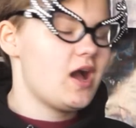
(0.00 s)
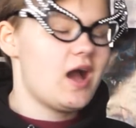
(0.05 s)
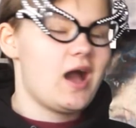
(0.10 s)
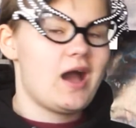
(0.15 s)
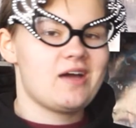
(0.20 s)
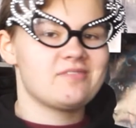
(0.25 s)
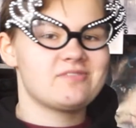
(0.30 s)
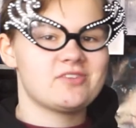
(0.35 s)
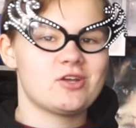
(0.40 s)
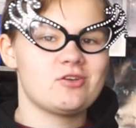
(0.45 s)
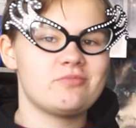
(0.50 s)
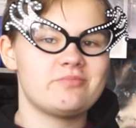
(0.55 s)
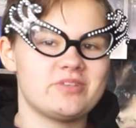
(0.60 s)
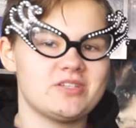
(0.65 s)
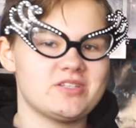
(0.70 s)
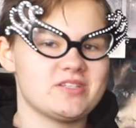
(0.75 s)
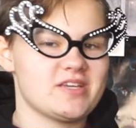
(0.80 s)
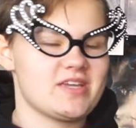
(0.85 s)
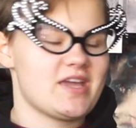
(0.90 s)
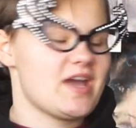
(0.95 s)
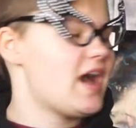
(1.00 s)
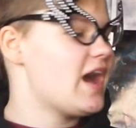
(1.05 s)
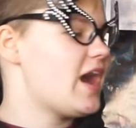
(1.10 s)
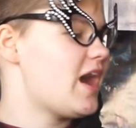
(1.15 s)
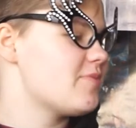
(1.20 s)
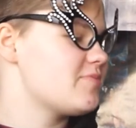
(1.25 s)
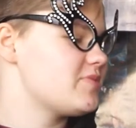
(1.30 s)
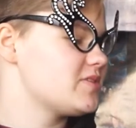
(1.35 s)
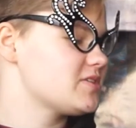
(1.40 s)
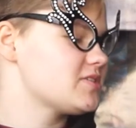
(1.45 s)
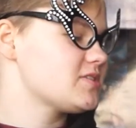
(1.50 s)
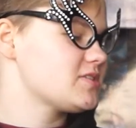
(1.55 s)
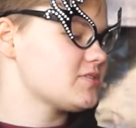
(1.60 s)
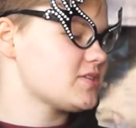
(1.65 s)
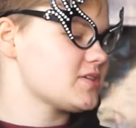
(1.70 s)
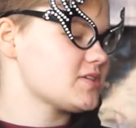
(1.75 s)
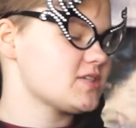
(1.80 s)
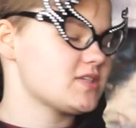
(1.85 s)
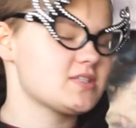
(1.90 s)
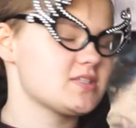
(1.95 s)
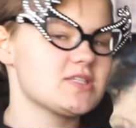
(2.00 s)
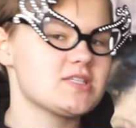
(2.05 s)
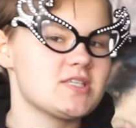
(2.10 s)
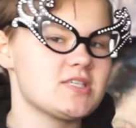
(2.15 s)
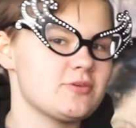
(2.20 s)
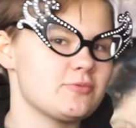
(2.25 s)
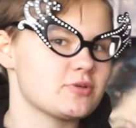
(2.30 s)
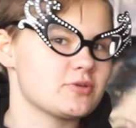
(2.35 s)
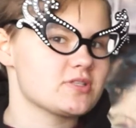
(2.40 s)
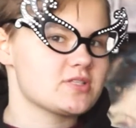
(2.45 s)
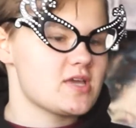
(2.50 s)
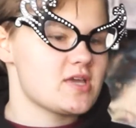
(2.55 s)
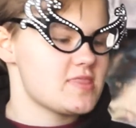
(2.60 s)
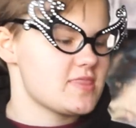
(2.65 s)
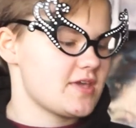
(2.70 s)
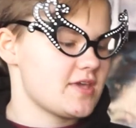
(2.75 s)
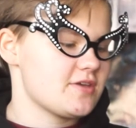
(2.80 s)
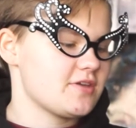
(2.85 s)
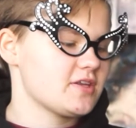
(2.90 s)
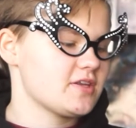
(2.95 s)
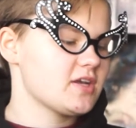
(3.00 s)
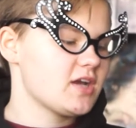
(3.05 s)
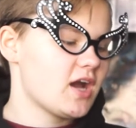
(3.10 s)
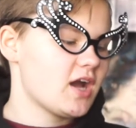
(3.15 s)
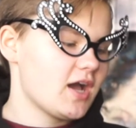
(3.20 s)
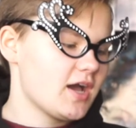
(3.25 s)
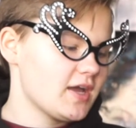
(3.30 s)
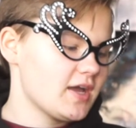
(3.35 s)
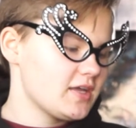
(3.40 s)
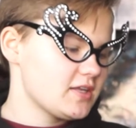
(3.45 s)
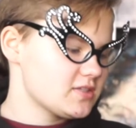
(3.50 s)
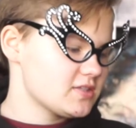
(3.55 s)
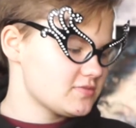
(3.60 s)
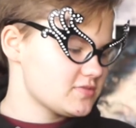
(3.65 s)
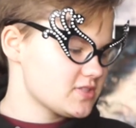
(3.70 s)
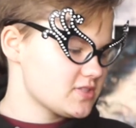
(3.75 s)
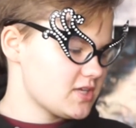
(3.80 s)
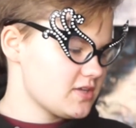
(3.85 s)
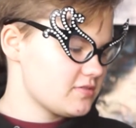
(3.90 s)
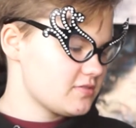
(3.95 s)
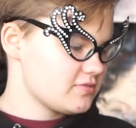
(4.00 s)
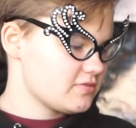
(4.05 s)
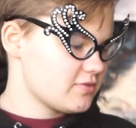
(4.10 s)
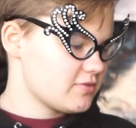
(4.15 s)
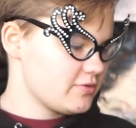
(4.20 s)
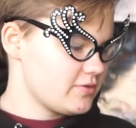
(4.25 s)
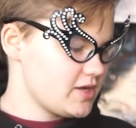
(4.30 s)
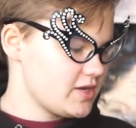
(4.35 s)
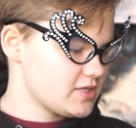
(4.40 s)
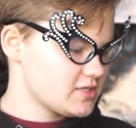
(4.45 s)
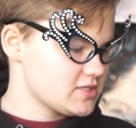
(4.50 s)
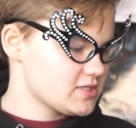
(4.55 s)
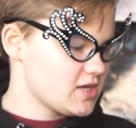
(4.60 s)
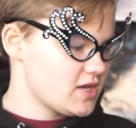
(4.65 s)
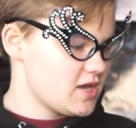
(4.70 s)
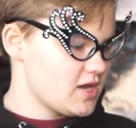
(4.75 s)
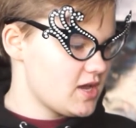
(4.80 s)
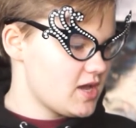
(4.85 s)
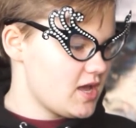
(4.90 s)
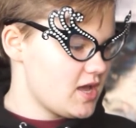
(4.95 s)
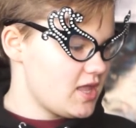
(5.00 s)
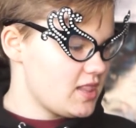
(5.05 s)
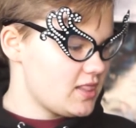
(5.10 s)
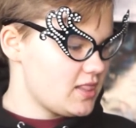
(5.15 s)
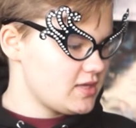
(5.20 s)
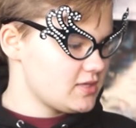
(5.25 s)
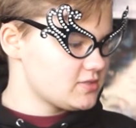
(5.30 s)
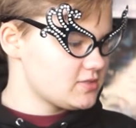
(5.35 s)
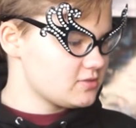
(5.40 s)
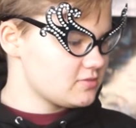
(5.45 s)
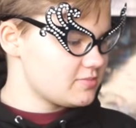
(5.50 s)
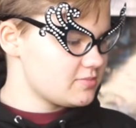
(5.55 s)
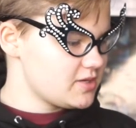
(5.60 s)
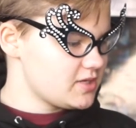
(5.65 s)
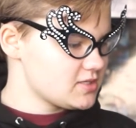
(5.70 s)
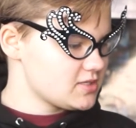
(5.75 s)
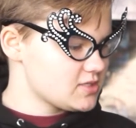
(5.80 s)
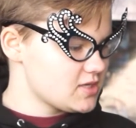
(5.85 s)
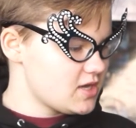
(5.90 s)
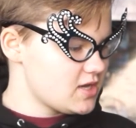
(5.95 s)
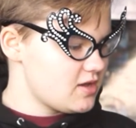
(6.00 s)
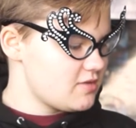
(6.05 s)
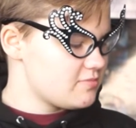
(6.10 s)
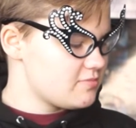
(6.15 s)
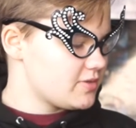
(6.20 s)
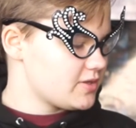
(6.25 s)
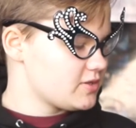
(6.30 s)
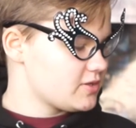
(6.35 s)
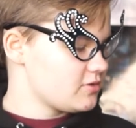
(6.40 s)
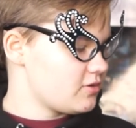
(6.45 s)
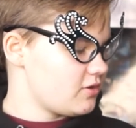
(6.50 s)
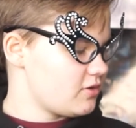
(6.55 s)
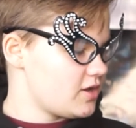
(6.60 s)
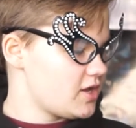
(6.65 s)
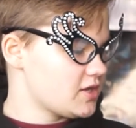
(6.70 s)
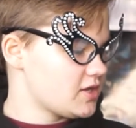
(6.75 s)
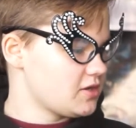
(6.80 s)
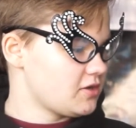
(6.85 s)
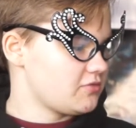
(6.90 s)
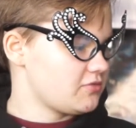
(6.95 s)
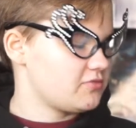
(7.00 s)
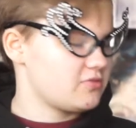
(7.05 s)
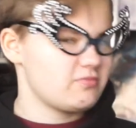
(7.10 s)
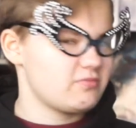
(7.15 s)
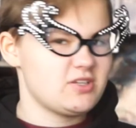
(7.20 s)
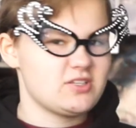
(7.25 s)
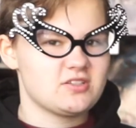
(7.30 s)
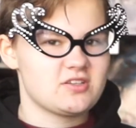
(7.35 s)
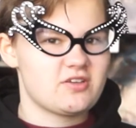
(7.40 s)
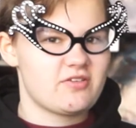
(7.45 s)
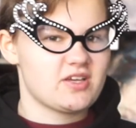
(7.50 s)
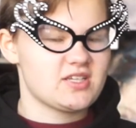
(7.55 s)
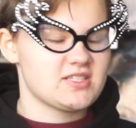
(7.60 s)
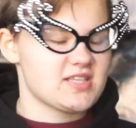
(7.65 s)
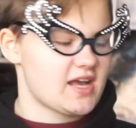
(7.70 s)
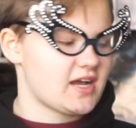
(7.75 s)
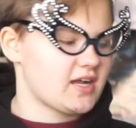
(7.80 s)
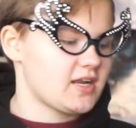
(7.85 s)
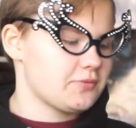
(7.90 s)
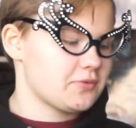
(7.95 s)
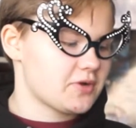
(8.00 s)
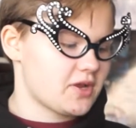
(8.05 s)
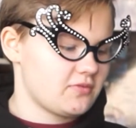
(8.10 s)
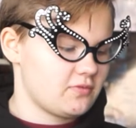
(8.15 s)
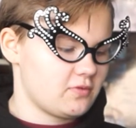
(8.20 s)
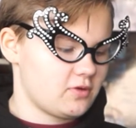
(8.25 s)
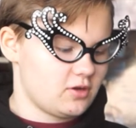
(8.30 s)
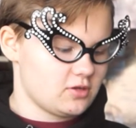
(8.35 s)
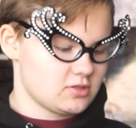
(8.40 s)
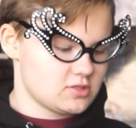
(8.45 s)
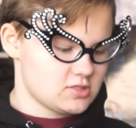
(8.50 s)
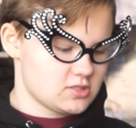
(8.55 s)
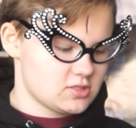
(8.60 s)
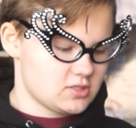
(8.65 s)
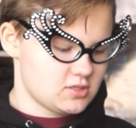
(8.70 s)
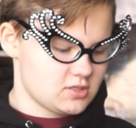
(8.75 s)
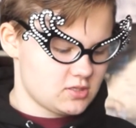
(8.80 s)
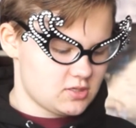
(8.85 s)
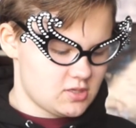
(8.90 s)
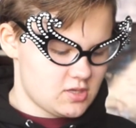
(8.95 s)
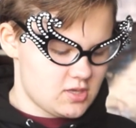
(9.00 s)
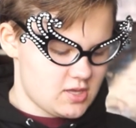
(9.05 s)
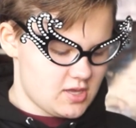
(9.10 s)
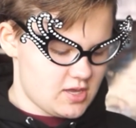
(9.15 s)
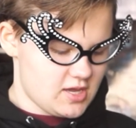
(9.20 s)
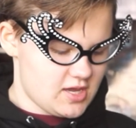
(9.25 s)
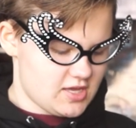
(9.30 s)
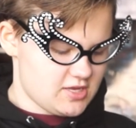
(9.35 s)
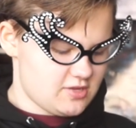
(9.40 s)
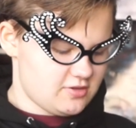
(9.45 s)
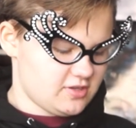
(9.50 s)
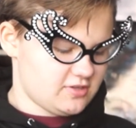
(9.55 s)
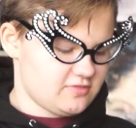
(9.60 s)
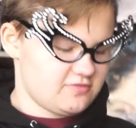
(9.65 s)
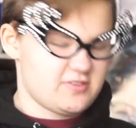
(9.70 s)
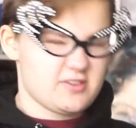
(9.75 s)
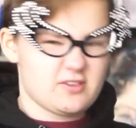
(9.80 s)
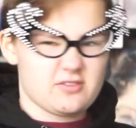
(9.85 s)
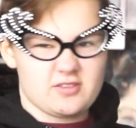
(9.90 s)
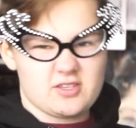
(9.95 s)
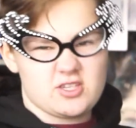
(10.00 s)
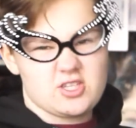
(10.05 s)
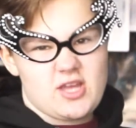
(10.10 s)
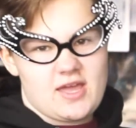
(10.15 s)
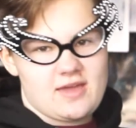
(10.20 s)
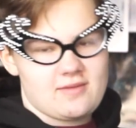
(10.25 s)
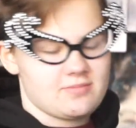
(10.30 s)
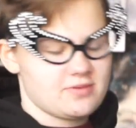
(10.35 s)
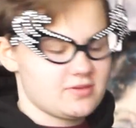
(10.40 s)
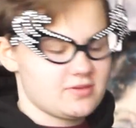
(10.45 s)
I haven't opened it yet. I'm interested to see what's in there. You can kind of see through it a little bit, but not enough for me to know exactly what I've got. And you can feel the shape.